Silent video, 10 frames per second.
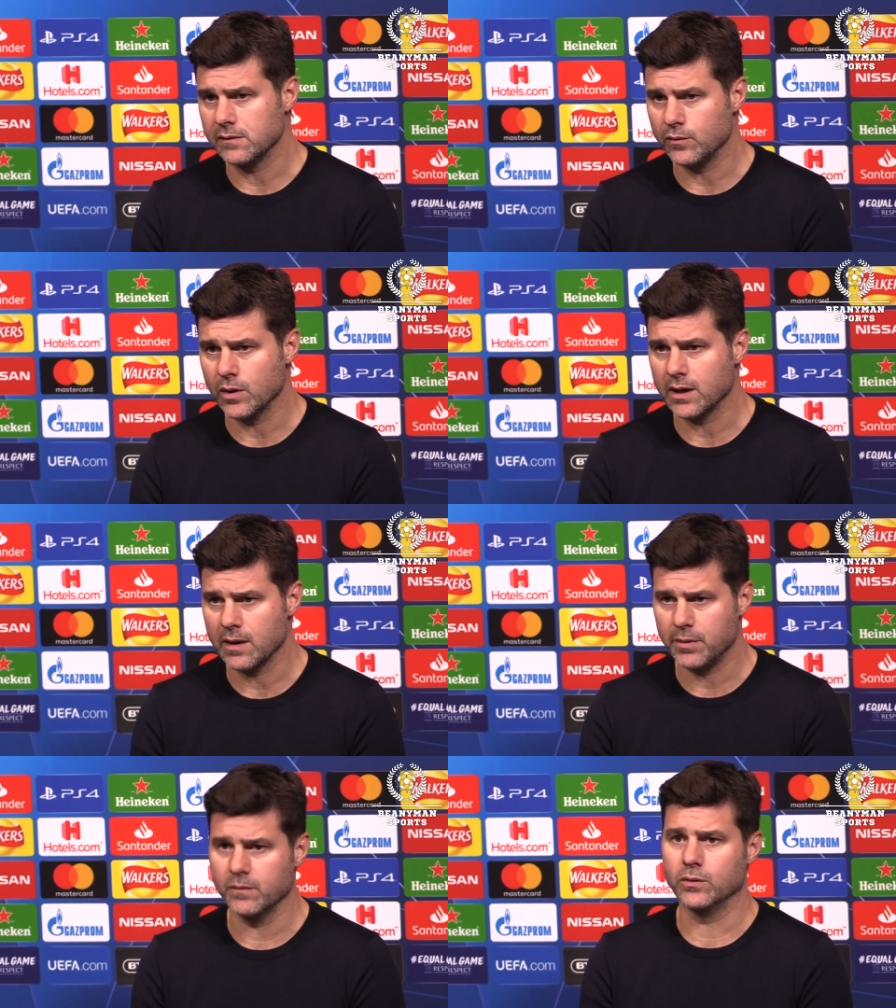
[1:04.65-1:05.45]
If we are
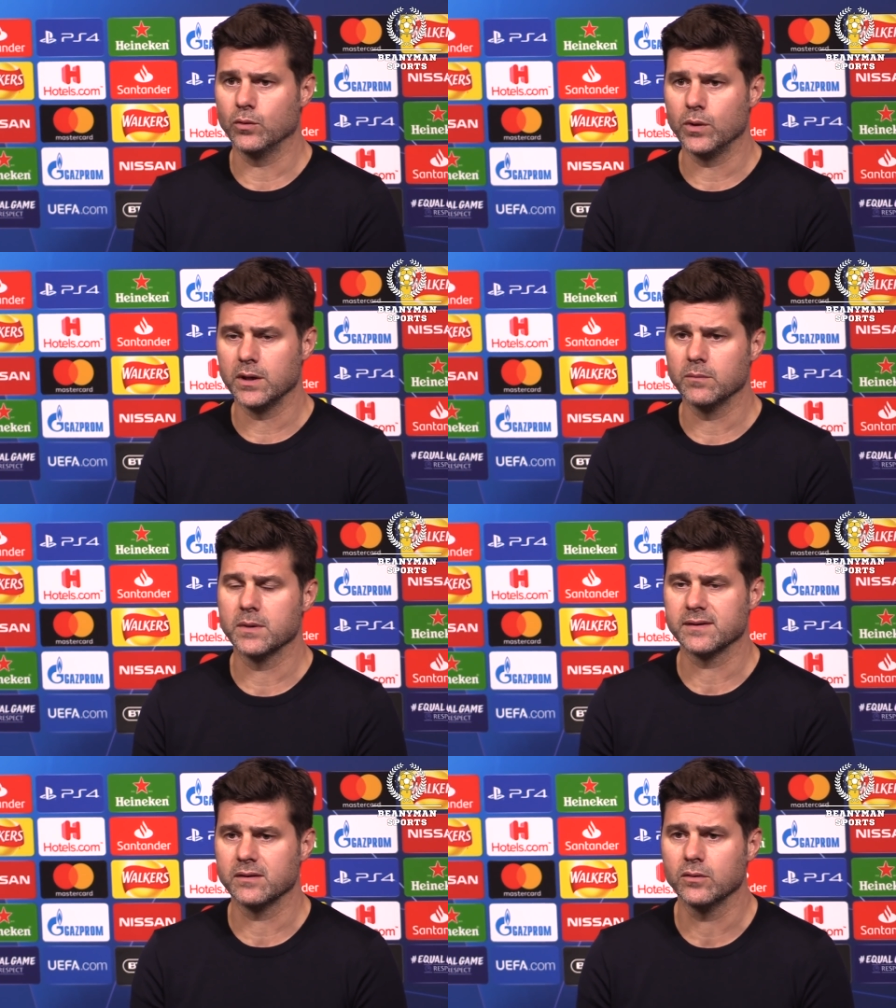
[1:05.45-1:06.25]
capable to win in
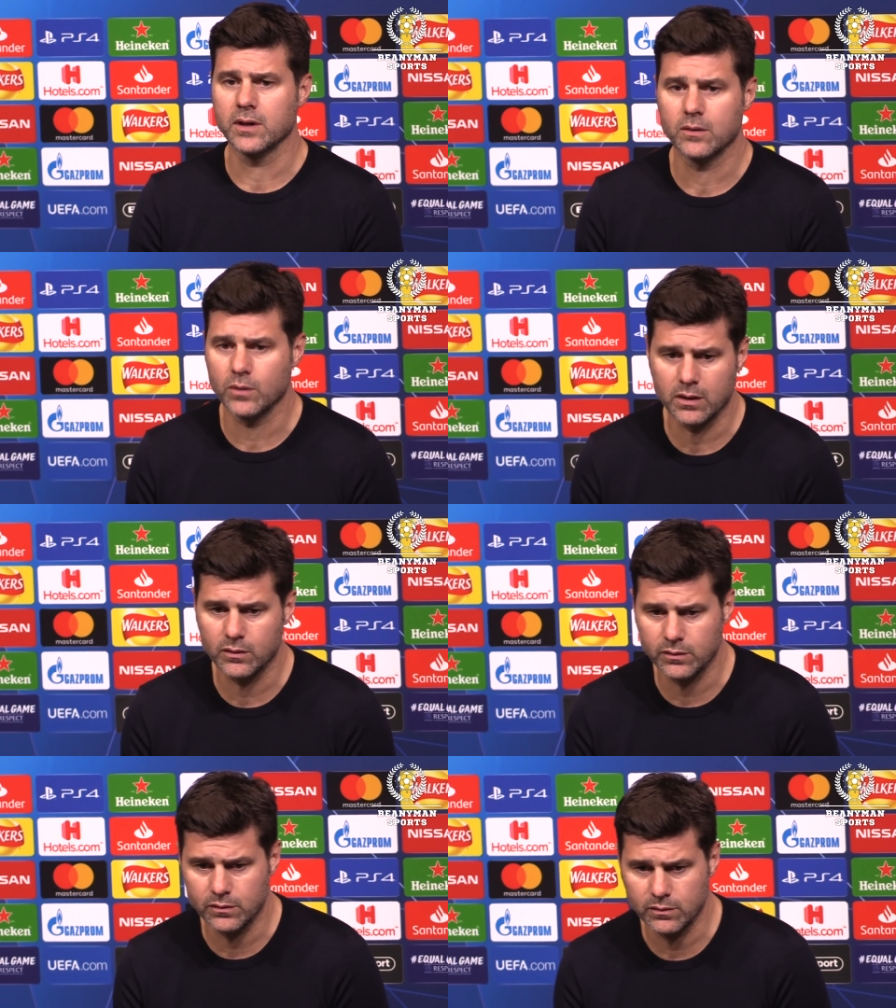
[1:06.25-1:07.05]
Barcelona, we are
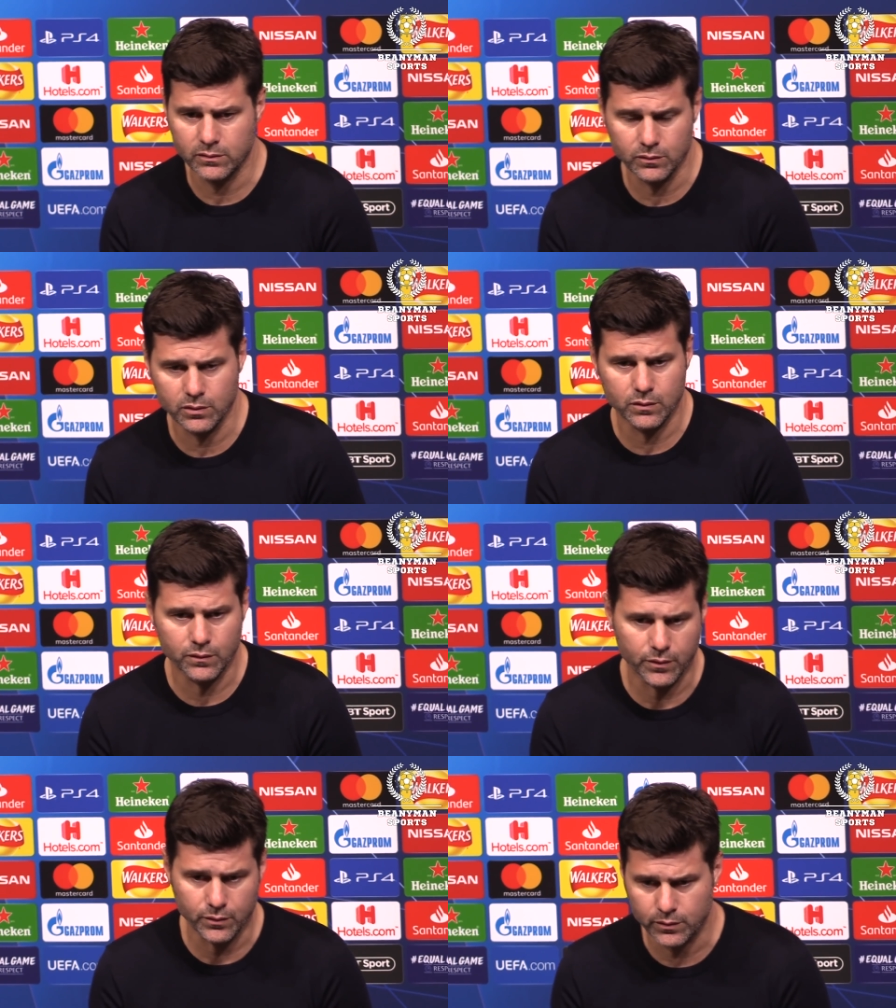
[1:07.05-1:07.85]
going to go
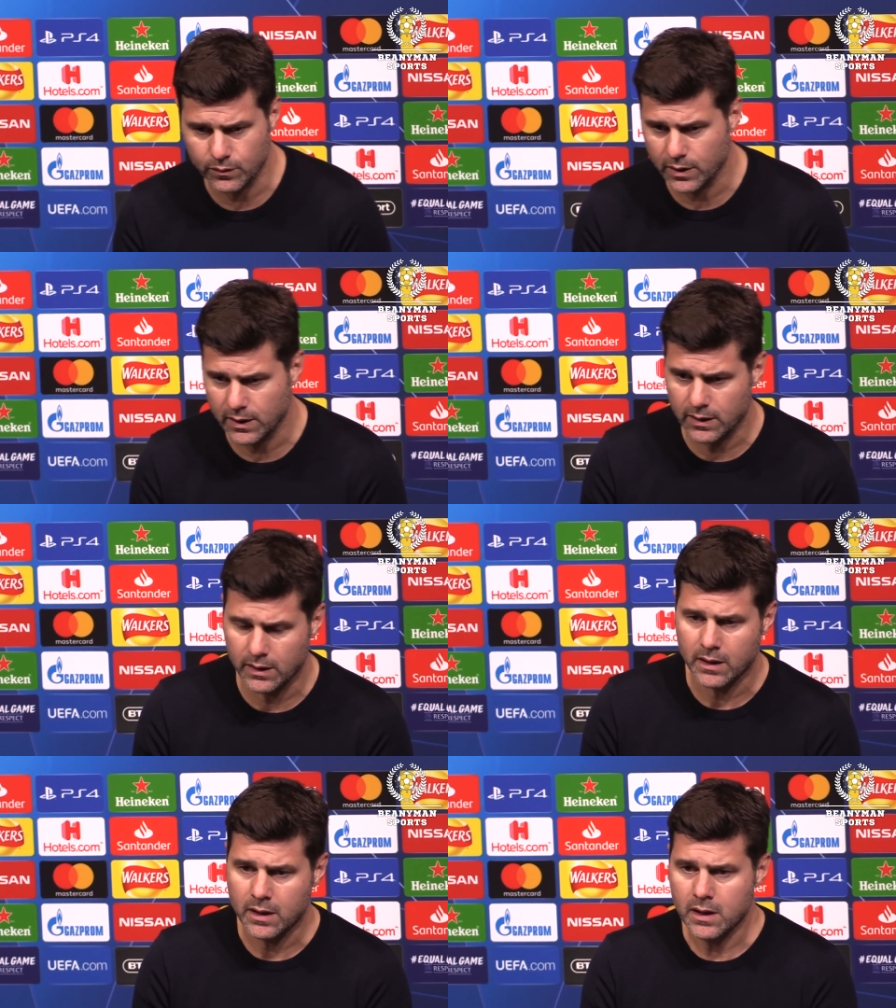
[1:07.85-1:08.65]
through to
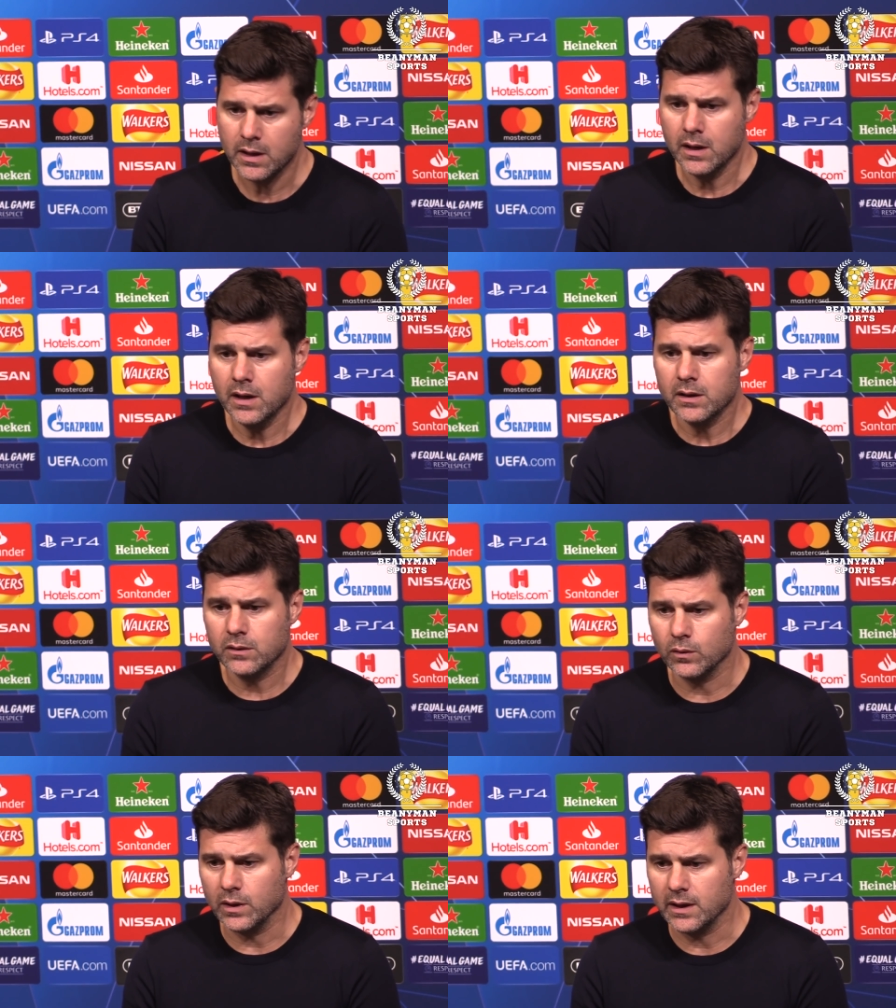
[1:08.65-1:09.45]
the
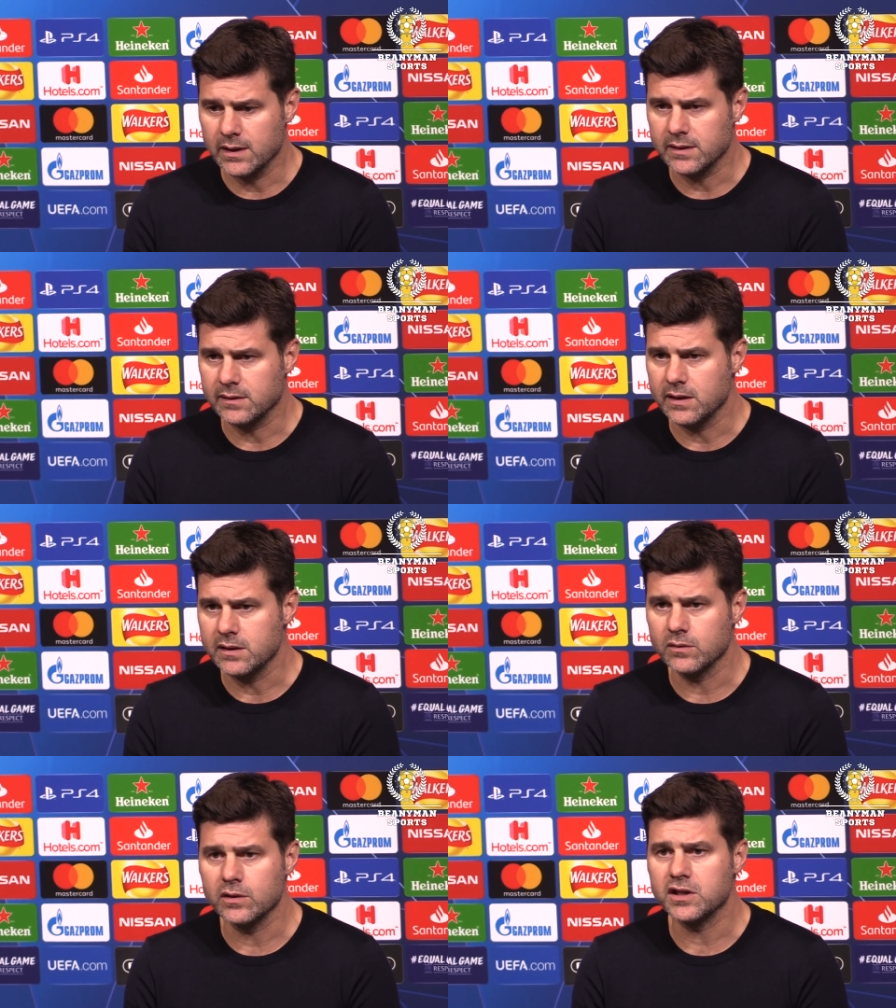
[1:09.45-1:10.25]
to the next
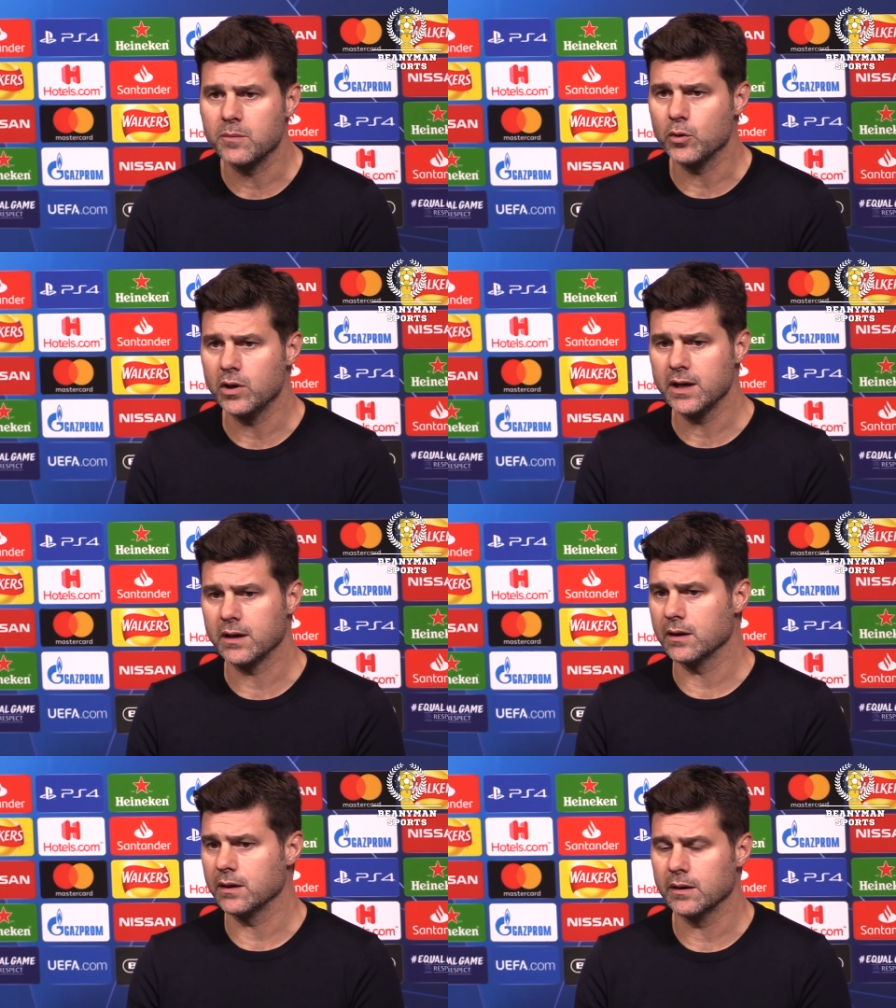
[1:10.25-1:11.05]
stage in the Champions
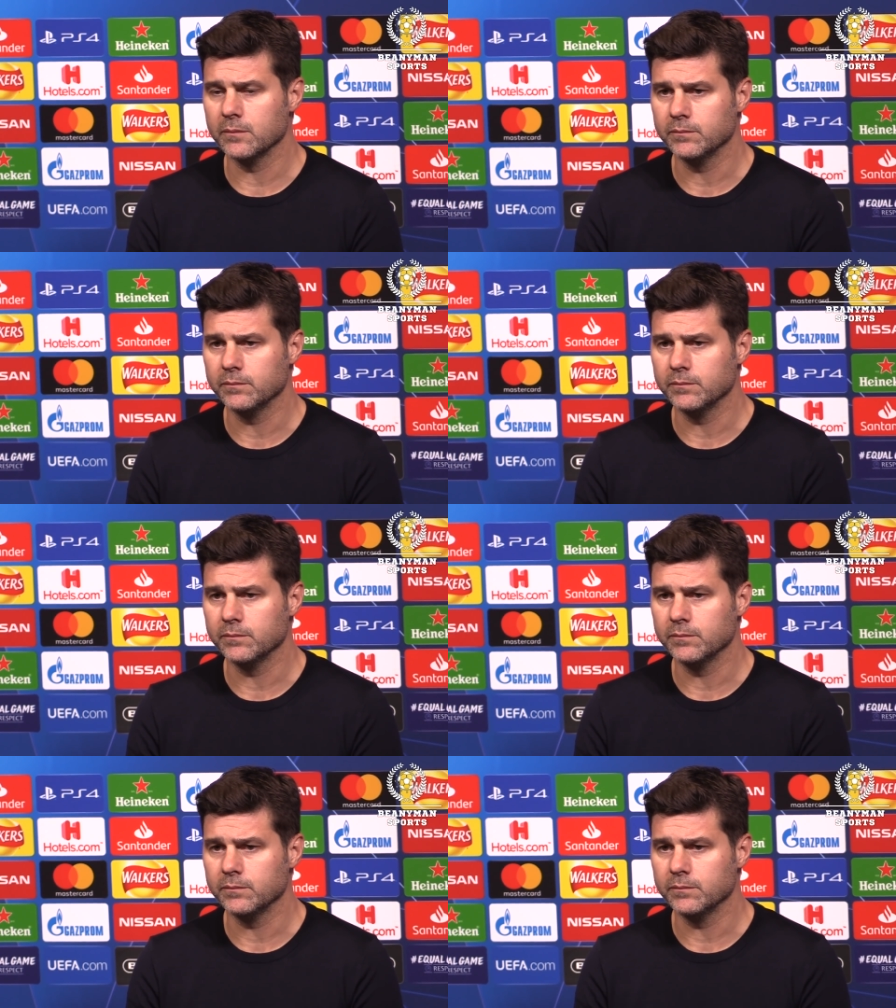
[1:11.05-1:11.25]
League. Uh,